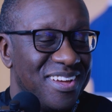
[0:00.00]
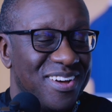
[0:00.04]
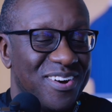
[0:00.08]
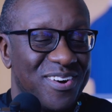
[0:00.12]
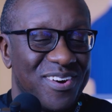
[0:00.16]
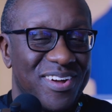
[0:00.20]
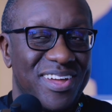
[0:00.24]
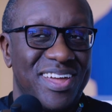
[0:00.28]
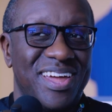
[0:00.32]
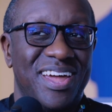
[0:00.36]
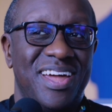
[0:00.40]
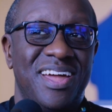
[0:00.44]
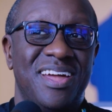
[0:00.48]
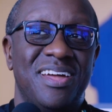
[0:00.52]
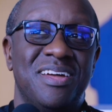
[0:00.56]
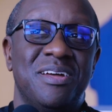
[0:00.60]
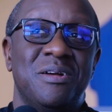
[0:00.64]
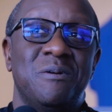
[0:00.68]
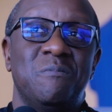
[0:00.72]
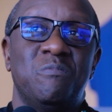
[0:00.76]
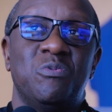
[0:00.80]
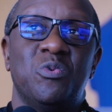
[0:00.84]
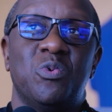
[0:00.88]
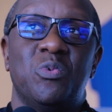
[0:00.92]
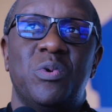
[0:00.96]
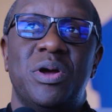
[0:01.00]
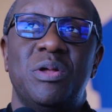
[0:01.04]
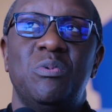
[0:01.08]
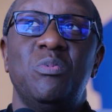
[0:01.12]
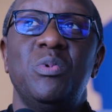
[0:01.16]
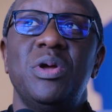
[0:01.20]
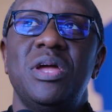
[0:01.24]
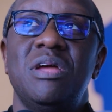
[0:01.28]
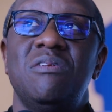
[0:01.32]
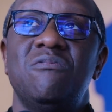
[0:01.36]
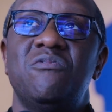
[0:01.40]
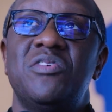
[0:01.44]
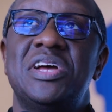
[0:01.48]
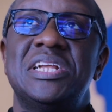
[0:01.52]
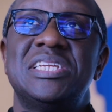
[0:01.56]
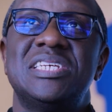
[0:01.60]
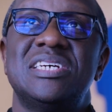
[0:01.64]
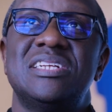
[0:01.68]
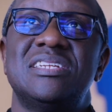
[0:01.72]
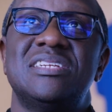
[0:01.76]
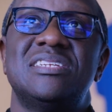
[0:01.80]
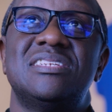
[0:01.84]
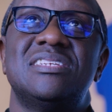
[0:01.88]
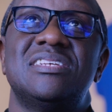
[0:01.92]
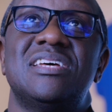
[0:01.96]
Okay. When we
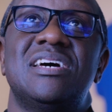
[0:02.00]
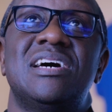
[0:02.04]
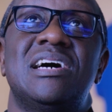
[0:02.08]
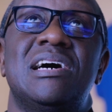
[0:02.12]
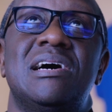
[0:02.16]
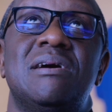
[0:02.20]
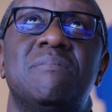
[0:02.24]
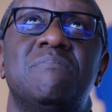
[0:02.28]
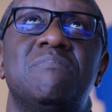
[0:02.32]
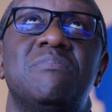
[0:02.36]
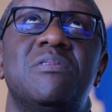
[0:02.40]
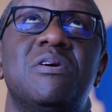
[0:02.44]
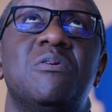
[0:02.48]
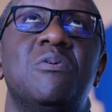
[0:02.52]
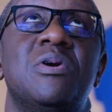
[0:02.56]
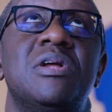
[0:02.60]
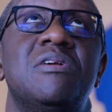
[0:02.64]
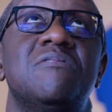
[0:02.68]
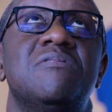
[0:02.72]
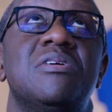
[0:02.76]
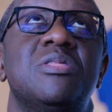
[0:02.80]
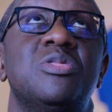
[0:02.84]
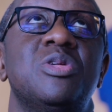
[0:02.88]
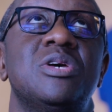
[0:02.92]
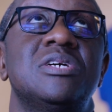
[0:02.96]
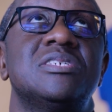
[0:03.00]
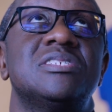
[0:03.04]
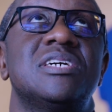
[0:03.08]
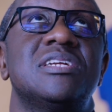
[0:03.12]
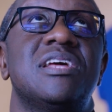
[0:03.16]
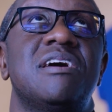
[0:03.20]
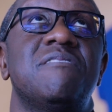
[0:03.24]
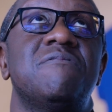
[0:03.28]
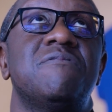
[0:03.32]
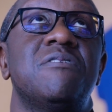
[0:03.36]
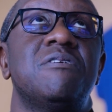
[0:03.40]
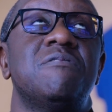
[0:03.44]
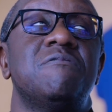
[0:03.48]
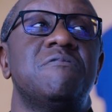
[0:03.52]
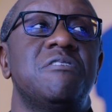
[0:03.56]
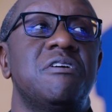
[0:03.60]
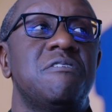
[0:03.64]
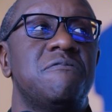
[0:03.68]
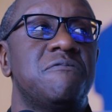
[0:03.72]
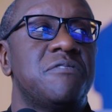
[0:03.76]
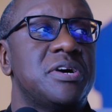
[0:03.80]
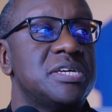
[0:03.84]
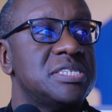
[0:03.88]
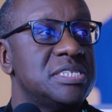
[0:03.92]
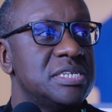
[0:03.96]
invented, one of the things that I found very
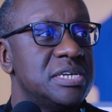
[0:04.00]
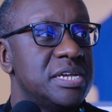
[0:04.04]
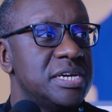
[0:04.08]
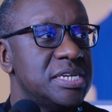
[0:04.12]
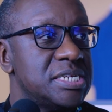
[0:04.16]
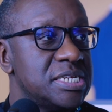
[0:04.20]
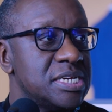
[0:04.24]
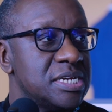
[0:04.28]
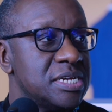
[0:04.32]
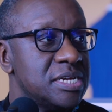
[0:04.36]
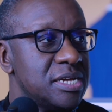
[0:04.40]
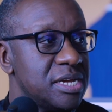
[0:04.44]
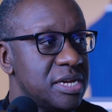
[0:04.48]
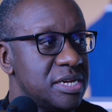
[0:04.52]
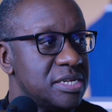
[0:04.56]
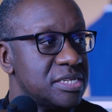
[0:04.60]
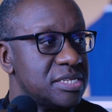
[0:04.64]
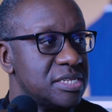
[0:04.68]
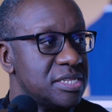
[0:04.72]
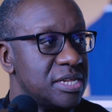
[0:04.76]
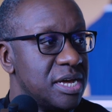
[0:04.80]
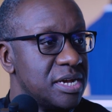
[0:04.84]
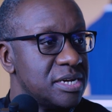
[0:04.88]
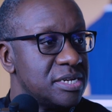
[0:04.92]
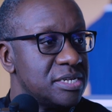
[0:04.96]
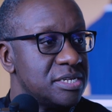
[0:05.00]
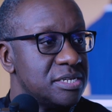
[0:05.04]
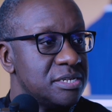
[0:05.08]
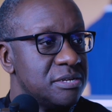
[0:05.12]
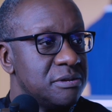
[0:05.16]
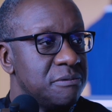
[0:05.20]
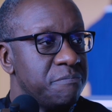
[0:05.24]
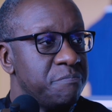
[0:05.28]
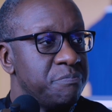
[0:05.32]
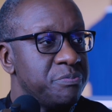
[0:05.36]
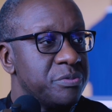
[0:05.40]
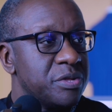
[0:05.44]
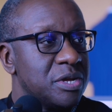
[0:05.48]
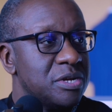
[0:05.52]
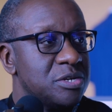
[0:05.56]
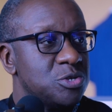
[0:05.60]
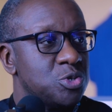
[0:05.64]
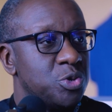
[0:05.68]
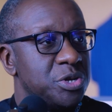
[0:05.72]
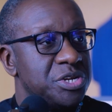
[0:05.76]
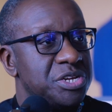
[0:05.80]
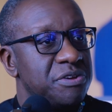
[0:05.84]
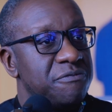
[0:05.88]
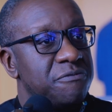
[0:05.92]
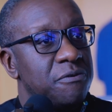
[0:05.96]
fascinating is that
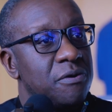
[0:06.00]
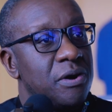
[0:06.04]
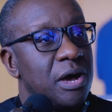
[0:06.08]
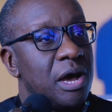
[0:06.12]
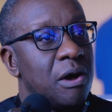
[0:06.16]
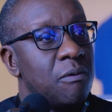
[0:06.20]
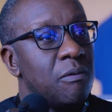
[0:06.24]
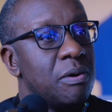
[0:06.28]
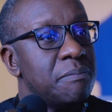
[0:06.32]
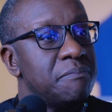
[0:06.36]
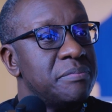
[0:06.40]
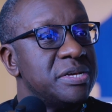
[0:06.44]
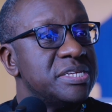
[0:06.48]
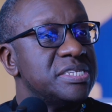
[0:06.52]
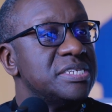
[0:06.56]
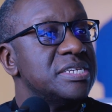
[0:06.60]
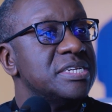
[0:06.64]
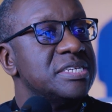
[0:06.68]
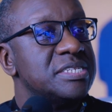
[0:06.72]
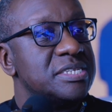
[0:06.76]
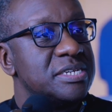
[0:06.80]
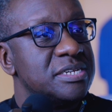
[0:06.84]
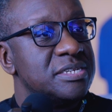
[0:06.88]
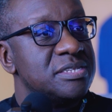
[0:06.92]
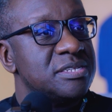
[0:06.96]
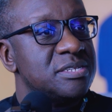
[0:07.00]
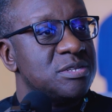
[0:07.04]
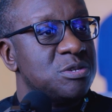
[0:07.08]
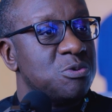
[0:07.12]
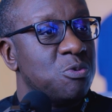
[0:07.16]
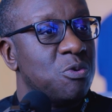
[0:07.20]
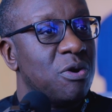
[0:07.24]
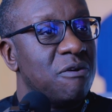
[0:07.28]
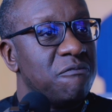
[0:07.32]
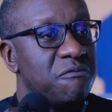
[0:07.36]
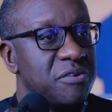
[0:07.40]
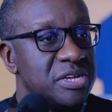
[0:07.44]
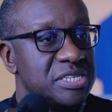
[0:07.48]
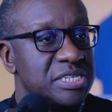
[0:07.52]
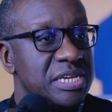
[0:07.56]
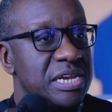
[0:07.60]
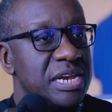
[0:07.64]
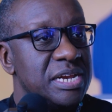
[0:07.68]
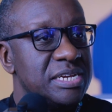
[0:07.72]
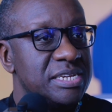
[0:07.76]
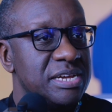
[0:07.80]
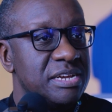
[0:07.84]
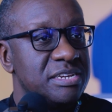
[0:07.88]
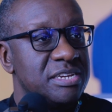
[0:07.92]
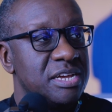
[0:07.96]
24-hour businesses were
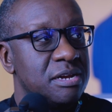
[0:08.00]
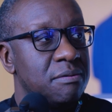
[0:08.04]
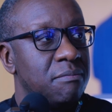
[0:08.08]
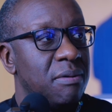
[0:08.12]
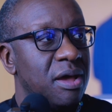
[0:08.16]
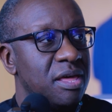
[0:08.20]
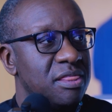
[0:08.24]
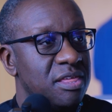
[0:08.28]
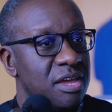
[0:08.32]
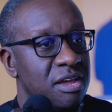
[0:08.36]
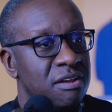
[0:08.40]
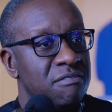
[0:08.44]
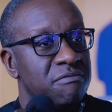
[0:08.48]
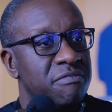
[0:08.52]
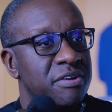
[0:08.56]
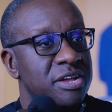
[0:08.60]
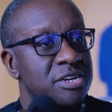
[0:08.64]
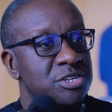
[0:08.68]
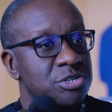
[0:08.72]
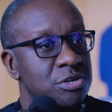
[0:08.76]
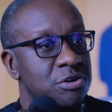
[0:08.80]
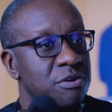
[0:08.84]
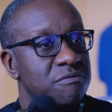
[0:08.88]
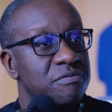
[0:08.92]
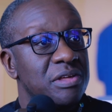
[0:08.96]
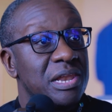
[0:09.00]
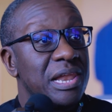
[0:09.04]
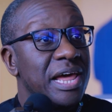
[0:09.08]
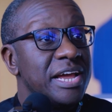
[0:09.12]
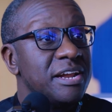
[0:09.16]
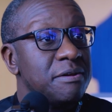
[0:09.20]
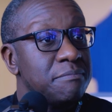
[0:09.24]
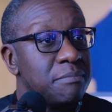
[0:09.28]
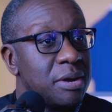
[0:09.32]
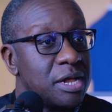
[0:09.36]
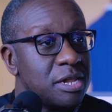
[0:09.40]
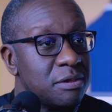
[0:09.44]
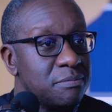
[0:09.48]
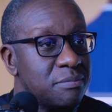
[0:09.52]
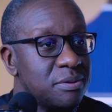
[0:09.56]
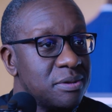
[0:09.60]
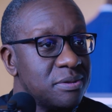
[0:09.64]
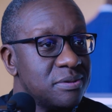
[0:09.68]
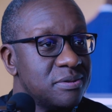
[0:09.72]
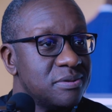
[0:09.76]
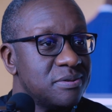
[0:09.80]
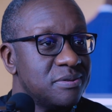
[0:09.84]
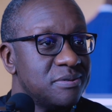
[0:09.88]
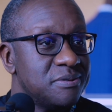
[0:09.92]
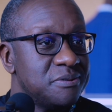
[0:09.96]
facilitated by the invention of the light bulb.
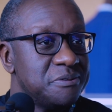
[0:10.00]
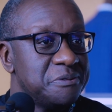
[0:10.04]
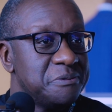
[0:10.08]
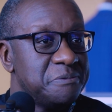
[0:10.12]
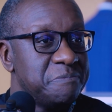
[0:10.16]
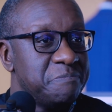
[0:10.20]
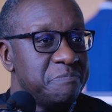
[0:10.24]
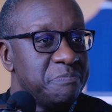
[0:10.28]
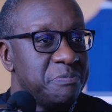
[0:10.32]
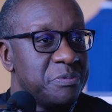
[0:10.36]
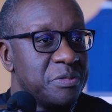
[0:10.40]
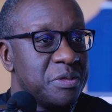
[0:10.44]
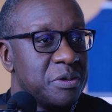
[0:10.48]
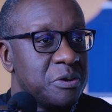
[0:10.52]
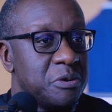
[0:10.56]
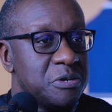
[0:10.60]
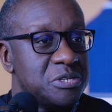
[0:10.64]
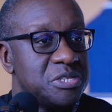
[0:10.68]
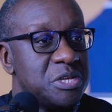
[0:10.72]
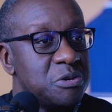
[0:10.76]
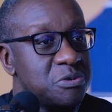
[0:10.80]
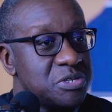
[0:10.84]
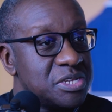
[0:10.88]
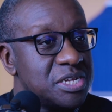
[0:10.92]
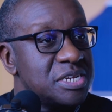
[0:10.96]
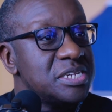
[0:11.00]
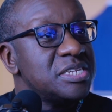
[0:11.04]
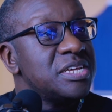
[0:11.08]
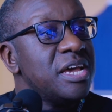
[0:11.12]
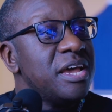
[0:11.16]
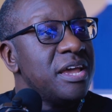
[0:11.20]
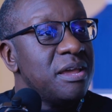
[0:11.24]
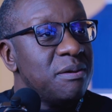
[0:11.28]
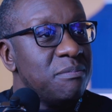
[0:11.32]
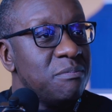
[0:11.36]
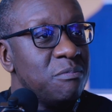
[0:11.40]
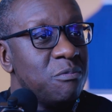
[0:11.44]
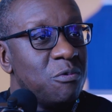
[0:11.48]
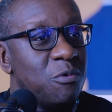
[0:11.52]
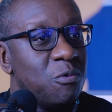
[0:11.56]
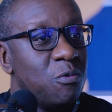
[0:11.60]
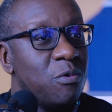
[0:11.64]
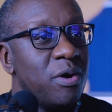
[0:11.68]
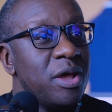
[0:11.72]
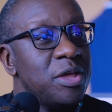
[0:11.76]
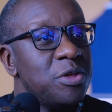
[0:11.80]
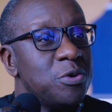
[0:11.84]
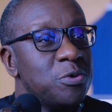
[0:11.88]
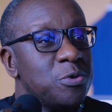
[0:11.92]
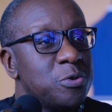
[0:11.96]
Because there was a time
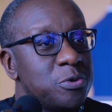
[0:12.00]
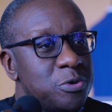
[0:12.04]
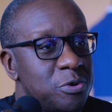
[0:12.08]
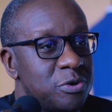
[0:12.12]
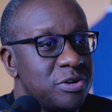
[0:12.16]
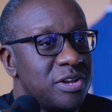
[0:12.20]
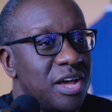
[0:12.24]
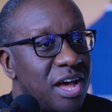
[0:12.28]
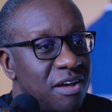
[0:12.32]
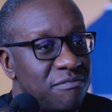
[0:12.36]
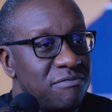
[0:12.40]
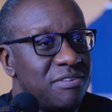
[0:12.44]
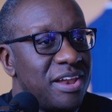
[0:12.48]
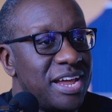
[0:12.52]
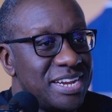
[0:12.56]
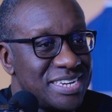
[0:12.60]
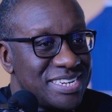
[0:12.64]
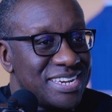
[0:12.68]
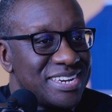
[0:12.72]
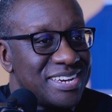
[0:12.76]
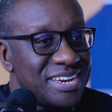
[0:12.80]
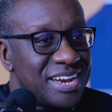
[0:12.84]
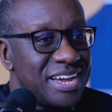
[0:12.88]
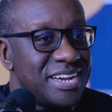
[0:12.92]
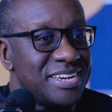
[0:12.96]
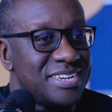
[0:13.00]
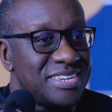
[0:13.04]
where you could not have light at night.